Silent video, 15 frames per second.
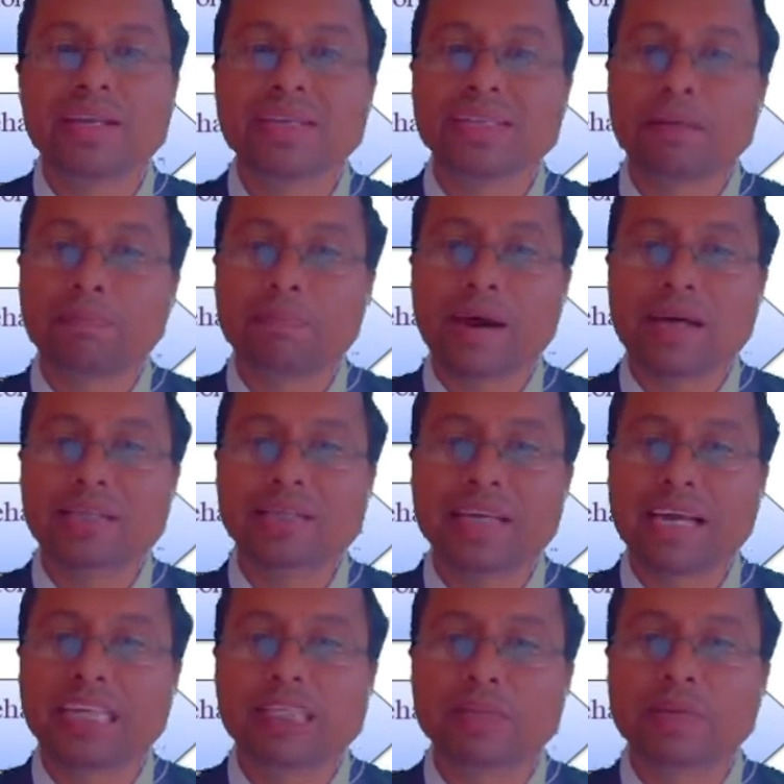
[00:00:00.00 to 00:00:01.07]
is the past
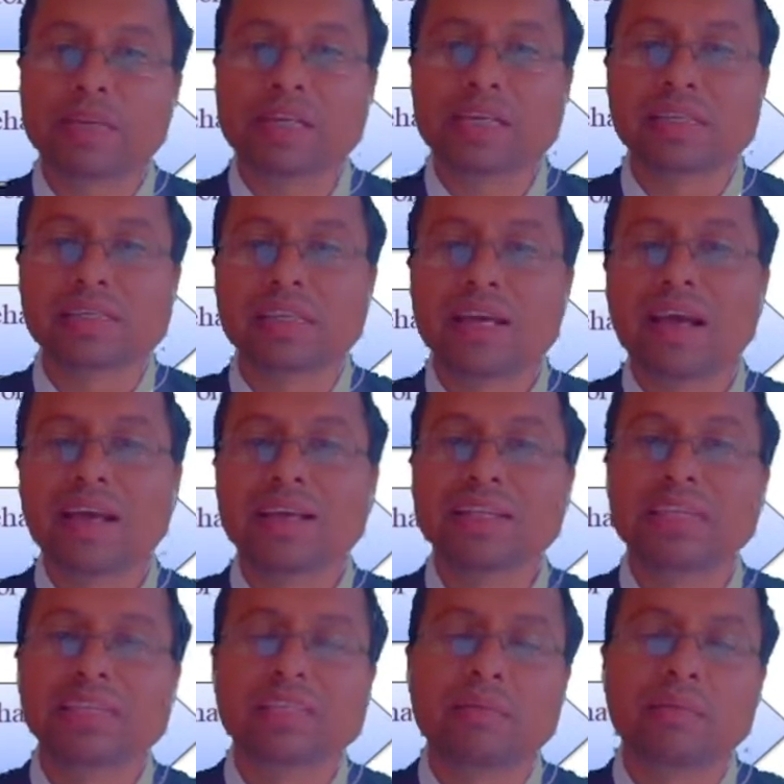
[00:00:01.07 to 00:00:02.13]
experience in
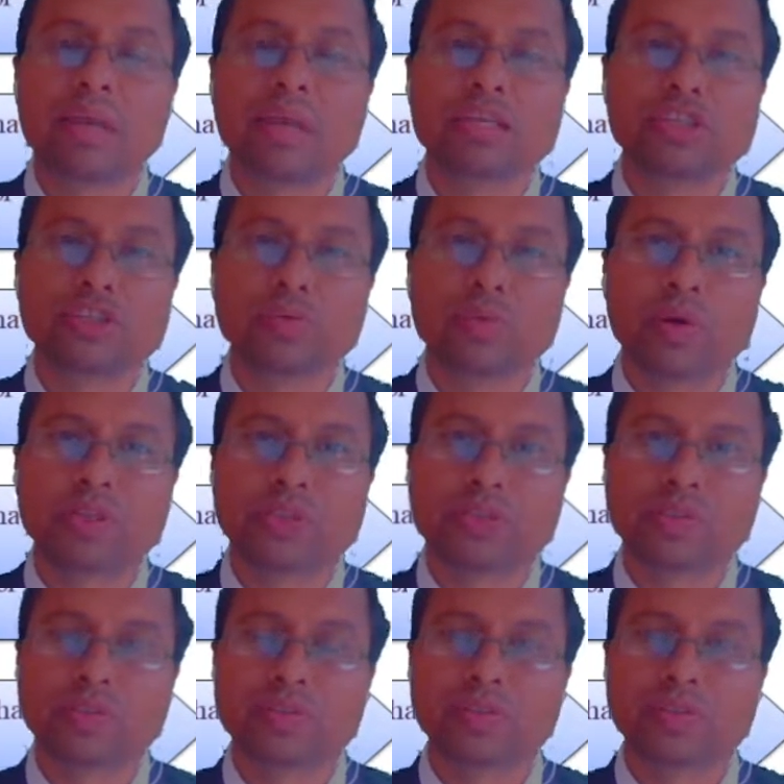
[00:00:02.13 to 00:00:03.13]
the similar situation.